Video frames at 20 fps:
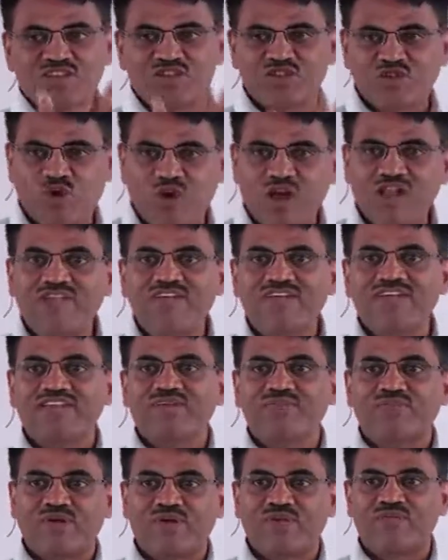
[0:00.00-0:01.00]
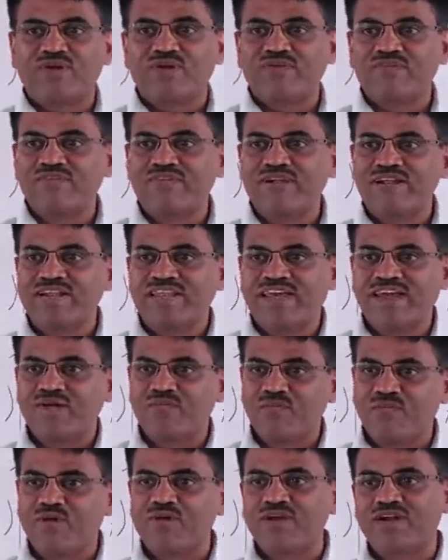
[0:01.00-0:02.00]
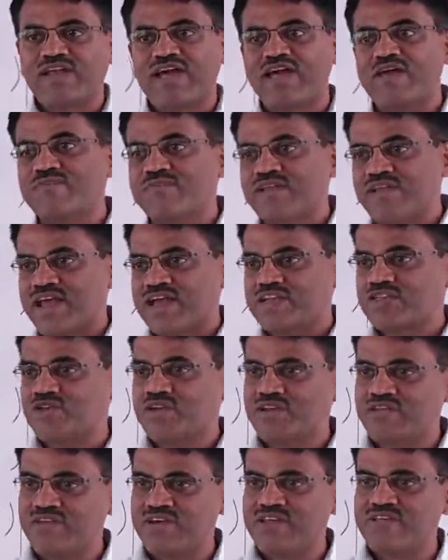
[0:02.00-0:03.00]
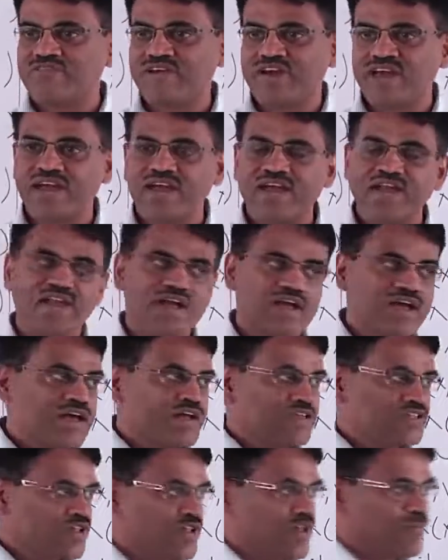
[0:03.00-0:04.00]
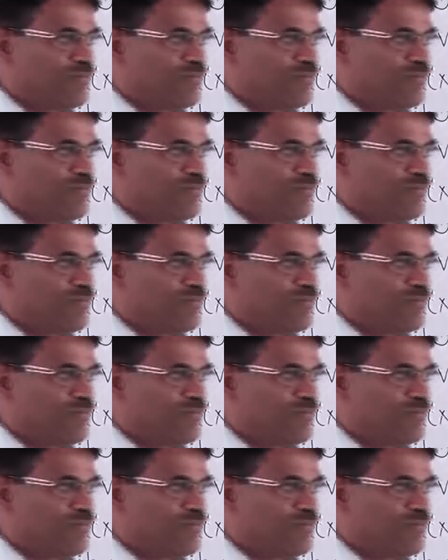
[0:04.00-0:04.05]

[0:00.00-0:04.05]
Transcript: solving the problem will take more time than actually verifying it. So the